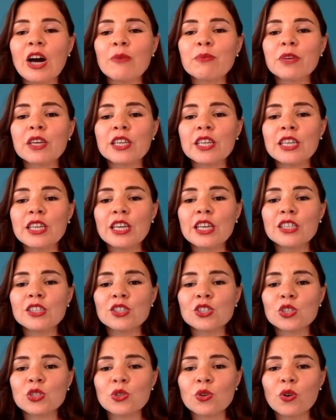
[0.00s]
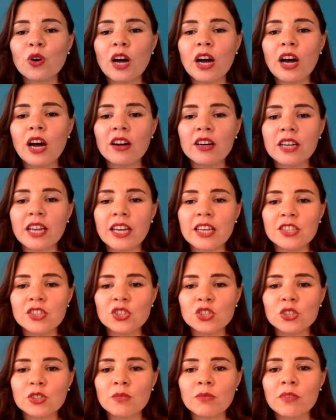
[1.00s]
he is your
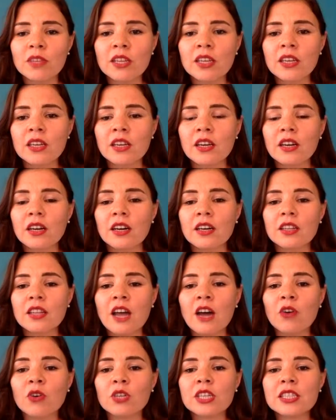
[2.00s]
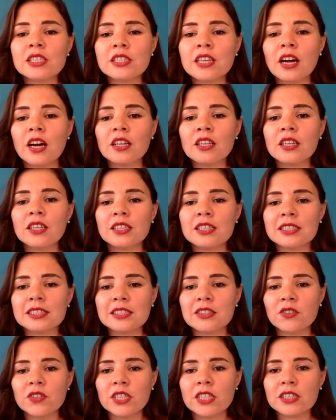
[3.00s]
archangel. Now, his color
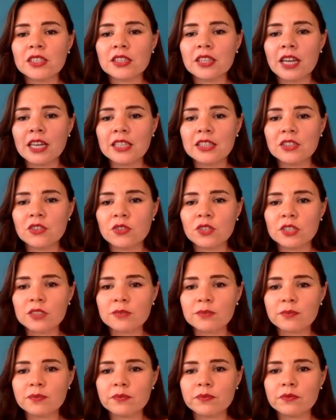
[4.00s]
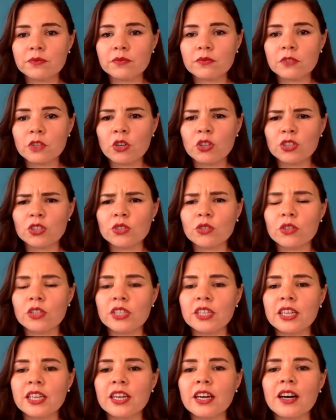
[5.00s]
is green, light green. Oh,
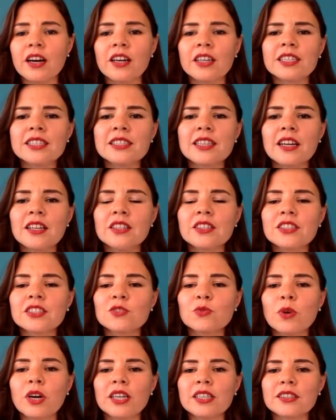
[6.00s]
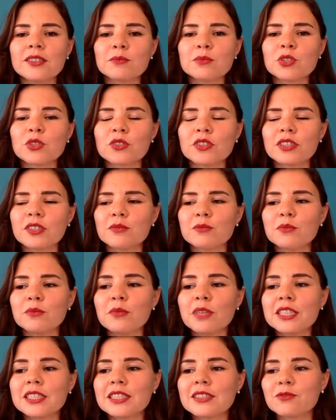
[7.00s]
sorry. His color is white. I'm sorry. I'm
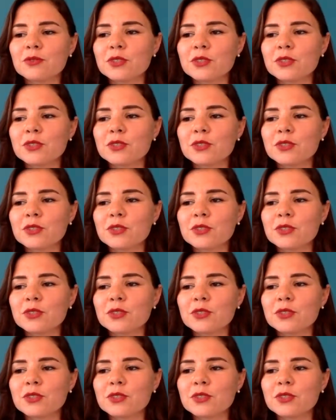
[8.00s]
mixing